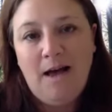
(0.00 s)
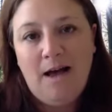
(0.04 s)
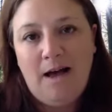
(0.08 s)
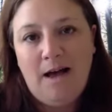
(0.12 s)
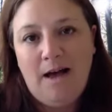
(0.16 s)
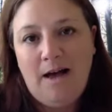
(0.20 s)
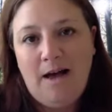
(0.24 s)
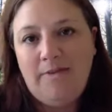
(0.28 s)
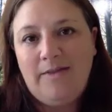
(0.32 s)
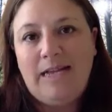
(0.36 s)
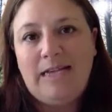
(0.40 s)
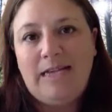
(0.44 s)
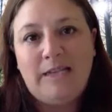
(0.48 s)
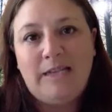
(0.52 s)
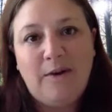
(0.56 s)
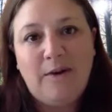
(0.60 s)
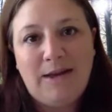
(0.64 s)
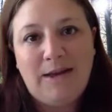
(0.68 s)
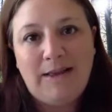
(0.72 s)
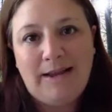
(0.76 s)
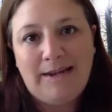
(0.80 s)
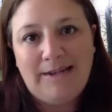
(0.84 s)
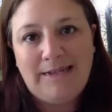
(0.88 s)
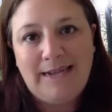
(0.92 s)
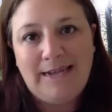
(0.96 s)
That's how I
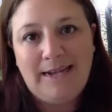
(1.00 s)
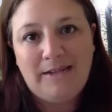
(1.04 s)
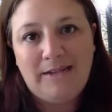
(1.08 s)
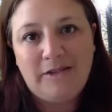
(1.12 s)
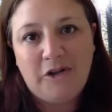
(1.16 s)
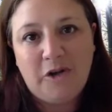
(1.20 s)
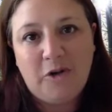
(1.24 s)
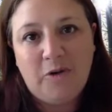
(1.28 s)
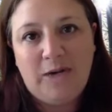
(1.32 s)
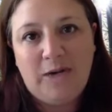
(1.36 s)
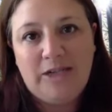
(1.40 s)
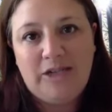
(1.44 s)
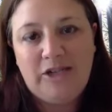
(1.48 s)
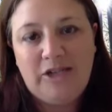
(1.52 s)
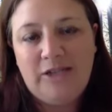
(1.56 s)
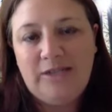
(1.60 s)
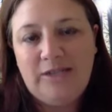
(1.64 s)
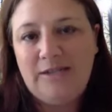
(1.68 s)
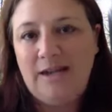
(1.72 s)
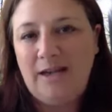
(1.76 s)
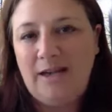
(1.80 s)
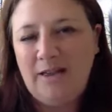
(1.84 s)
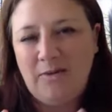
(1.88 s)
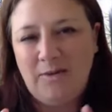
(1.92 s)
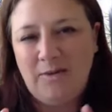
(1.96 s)
like to answer
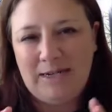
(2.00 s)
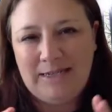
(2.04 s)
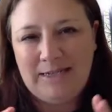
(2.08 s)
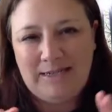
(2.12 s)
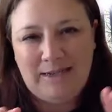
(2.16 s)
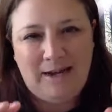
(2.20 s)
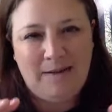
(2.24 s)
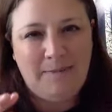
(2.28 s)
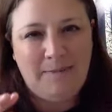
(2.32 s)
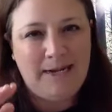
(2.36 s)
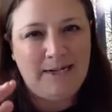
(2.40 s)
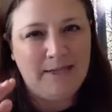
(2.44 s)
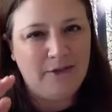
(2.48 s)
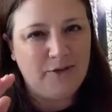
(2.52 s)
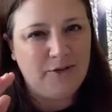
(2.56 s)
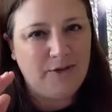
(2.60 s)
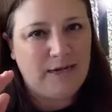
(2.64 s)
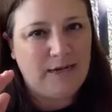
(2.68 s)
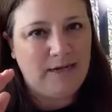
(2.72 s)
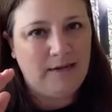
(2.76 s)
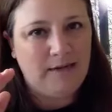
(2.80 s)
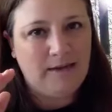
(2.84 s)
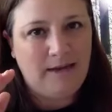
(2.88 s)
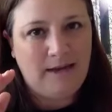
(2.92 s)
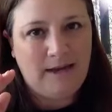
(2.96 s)
questions. Otherwise, I'm
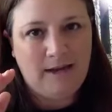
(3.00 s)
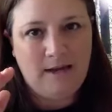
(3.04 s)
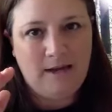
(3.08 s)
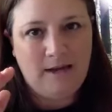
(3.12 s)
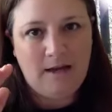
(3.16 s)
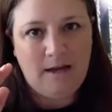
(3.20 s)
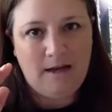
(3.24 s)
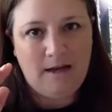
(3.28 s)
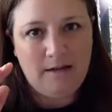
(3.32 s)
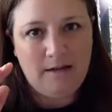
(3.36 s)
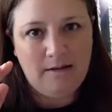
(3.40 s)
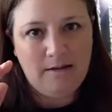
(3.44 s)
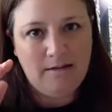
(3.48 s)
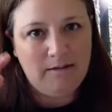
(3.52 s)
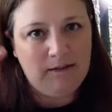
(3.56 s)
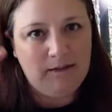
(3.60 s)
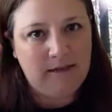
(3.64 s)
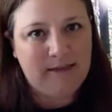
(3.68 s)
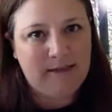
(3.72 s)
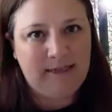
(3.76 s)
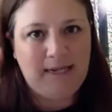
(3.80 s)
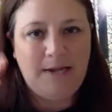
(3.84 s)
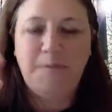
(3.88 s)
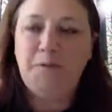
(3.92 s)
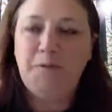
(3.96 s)
answering like the
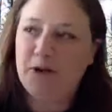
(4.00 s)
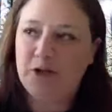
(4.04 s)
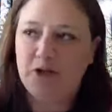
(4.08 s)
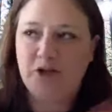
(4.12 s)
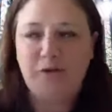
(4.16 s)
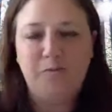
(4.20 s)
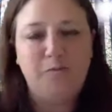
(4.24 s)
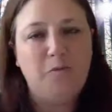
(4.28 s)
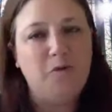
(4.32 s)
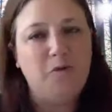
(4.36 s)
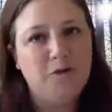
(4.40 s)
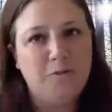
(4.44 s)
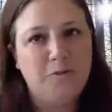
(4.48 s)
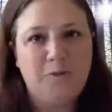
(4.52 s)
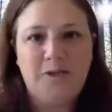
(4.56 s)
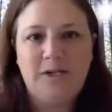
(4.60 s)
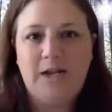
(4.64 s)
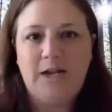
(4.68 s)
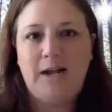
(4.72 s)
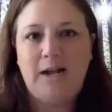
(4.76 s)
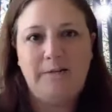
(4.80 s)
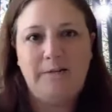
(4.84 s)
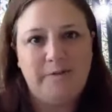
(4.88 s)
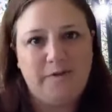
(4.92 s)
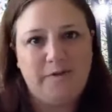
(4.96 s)
same question multiple
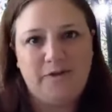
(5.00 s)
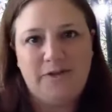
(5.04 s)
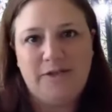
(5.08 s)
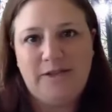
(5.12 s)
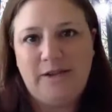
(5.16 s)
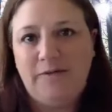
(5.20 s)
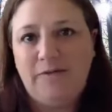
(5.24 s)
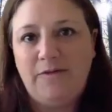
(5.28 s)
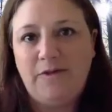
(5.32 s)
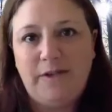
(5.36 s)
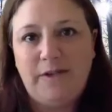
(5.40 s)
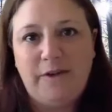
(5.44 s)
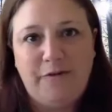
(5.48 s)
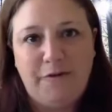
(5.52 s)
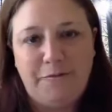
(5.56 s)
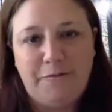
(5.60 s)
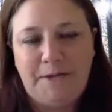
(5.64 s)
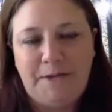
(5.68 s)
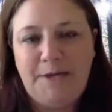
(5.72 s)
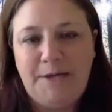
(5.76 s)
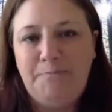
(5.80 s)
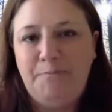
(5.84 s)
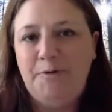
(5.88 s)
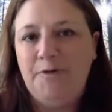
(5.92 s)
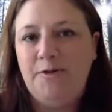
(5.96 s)
times for several different
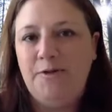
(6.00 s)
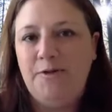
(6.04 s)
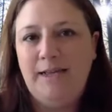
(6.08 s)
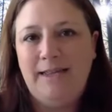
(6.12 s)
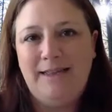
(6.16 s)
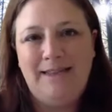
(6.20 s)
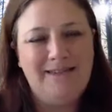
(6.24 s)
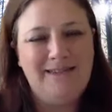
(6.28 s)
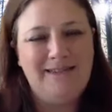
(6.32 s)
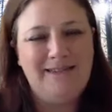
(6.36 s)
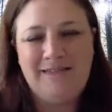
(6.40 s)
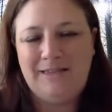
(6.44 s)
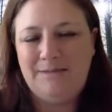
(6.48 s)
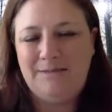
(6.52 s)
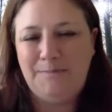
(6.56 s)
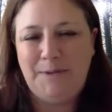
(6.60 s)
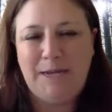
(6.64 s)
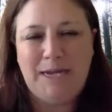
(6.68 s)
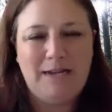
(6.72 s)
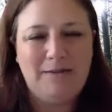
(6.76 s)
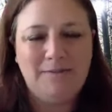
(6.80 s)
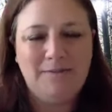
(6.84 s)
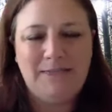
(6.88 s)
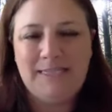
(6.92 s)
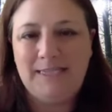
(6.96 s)
people, and it just
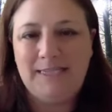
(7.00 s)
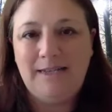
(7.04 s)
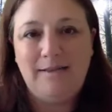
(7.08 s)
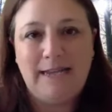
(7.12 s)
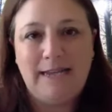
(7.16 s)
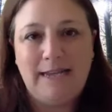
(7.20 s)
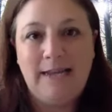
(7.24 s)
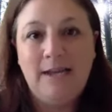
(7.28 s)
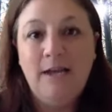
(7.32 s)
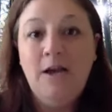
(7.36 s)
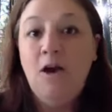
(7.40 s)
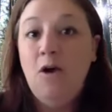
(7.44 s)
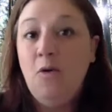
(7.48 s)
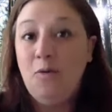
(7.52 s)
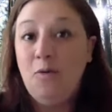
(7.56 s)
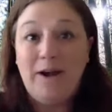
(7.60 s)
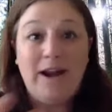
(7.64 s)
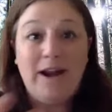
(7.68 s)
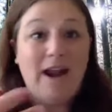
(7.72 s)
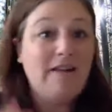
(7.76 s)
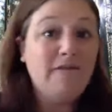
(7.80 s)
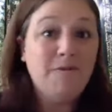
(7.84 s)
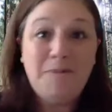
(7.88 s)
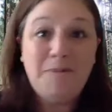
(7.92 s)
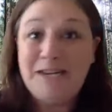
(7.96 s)
becomes silly. When
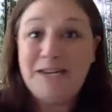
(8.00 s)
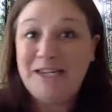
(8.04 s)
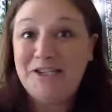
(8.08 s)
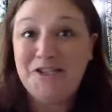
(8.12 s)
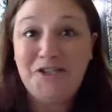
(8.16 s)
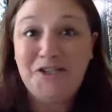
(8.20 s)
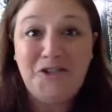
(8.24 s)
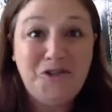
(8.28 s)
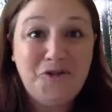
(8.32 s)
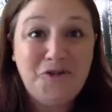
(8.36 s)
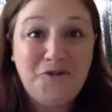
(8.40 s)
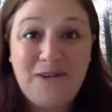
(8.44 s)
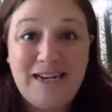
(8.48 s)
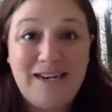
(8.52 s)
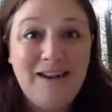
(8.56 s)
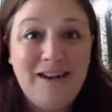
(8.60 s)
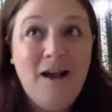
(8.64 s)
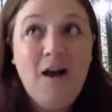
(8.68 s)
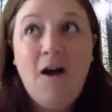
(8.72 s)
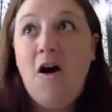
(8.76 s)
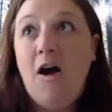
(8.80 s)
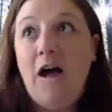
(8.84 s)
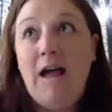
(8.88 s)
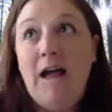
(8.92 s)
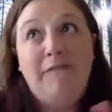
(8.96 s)
everybody's doing
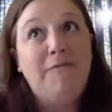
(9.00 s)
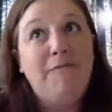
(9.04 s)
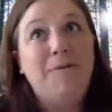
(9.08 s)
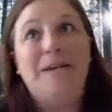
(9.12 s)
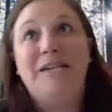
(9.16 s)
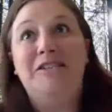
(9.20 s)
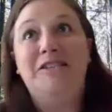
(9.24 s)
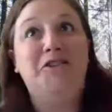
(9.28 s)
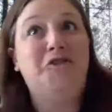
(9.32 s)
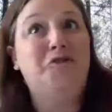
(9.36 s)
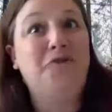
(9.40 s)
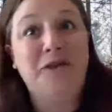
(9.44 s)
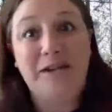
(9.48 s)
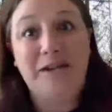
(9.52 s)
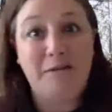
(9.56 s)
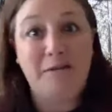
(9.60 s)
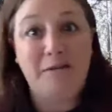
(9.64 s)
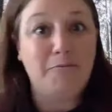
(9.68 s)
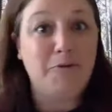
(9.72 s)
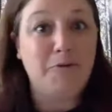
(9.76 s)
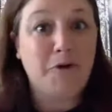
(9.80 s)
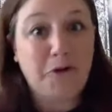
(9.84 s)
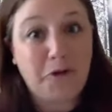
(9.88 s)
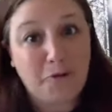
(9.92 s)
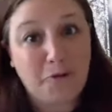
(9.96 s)

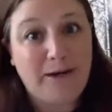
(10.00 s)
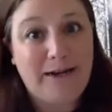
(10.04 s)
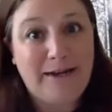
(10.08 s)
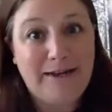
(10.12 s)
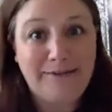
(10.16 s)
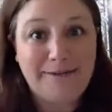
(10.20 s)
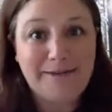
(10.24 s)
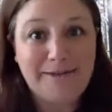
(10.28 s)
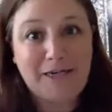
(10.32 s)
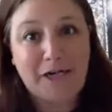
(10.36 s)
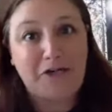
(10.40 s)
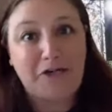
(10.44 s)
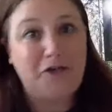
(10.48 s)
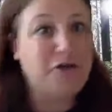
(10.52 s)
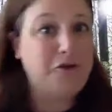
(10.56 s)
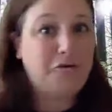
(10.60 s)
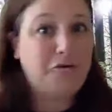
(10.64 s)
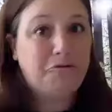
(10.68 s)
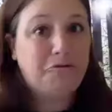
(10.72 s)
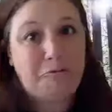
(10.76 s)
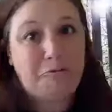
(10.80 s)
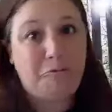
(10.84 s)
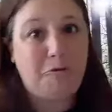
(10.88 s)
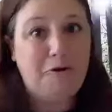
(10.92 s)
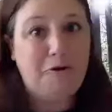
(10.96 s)
number 3 in section
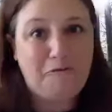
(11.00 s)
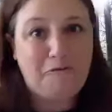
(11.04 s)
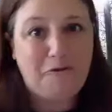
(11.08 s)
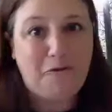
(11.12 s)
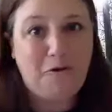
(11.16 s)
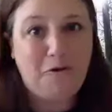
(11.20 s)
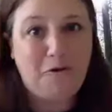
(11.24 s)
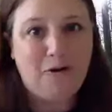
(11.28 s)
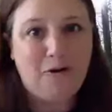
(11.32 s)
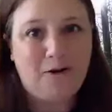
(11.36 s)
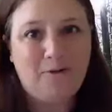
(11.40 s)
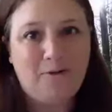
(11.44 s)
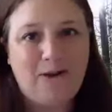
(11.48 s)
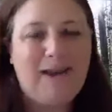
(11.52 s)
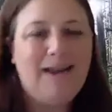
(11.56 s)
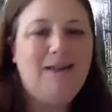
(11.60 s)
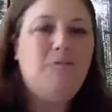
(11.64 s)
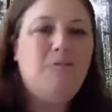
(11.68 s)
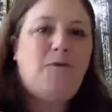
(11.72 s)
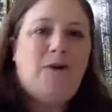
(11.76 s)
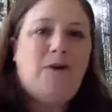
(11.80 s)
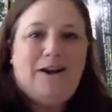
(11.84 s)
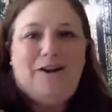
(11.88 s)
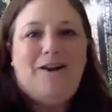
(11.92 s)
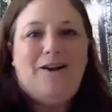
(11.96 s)
3.4, right?
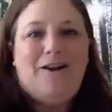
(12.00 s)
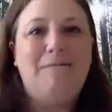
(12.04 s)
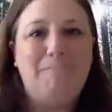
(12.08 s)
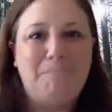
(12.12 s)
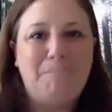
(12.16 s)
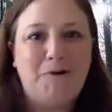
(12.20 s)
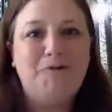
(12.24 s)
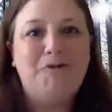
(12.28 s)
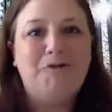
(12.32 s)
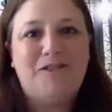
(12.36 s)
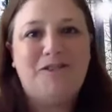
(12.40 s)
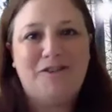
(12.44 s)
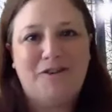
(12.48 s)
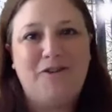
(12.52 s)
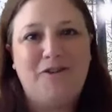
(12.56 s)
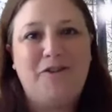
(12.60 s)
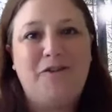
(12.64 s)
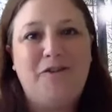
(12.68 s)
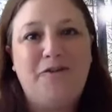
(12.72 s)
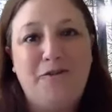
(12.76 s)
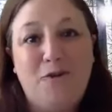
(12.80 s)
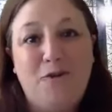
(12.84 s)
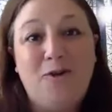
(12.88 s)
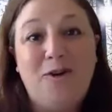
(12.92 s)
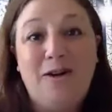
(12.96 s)
Why not post it on the
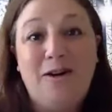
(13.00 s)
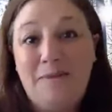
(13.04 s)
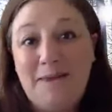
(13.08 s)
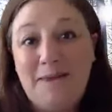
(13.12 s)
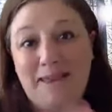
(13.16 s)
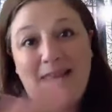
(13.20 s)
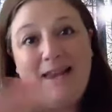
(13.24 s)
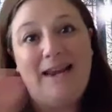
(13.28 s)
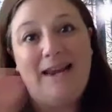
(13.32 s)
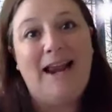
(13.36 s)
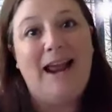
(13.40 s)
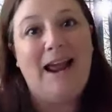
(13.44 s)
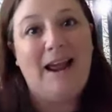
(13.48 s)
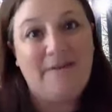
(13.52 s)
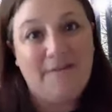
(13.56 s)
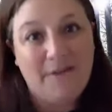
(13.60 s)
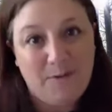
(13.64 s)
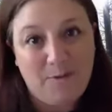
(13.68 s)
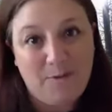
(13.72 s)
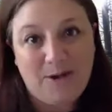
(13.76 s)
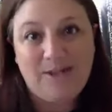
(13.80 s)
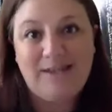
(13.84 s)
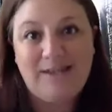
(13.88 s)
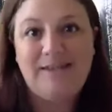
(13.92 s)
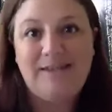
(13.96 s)
forum, and then
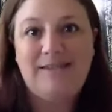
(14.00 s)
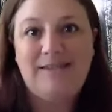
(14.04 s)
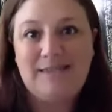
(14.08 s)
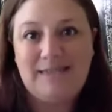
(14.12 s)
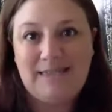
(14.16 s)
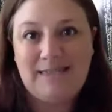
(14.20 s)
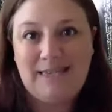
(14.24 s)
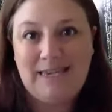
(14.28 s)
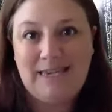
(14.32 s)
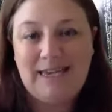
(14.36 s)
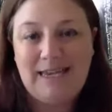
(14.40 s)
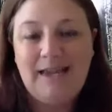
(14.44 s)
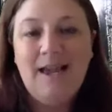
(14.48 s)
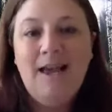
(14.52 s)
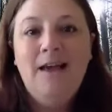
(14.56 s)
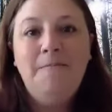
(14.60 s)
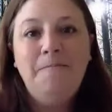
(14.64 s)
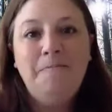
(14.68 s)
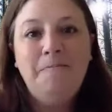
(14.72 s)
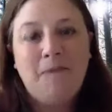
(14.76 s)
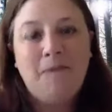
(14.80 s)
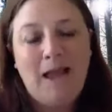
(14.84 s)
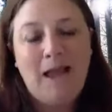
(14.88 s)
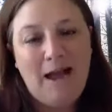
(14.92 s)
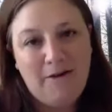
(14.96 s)
everyone can see
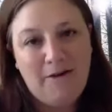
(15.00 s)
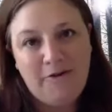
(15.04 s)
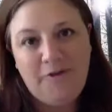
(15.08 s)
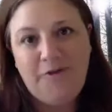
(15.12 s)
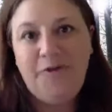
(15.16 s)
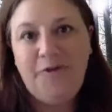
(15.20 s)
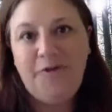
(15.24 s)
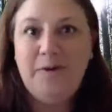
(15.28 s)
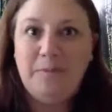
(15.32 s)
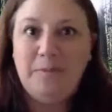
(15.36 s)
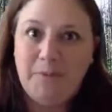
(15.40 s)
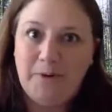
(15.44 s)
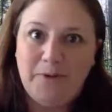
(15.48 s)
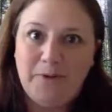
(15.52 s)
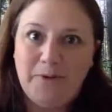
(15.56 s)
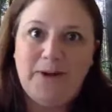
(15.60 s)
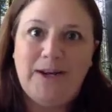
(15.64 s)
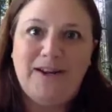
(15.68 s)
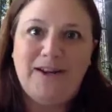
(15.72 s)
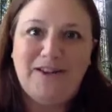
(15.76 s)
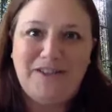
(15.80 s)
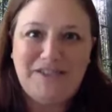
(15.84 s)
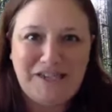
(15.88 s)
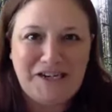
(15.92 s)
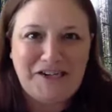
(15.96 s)
how to do number
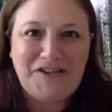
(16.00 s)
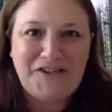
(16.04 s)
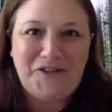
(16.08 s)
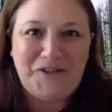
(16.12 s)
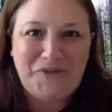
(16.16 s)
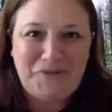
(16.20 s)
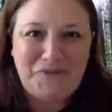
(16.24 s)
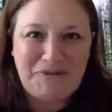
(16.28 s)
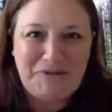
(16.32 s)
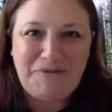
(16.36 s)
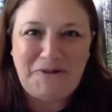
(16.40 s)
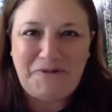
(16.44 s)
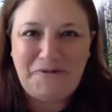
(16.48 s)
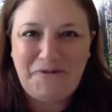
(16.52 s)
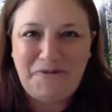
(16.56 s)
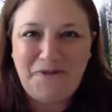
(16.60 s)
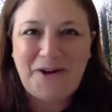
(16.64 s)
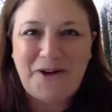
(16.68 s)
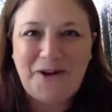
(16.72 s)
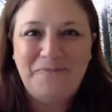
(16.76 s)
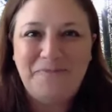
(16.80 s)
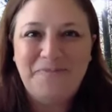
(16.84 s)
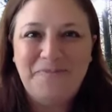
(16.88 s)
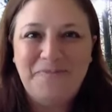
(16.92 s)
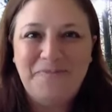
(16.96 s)
3 on section 3.4.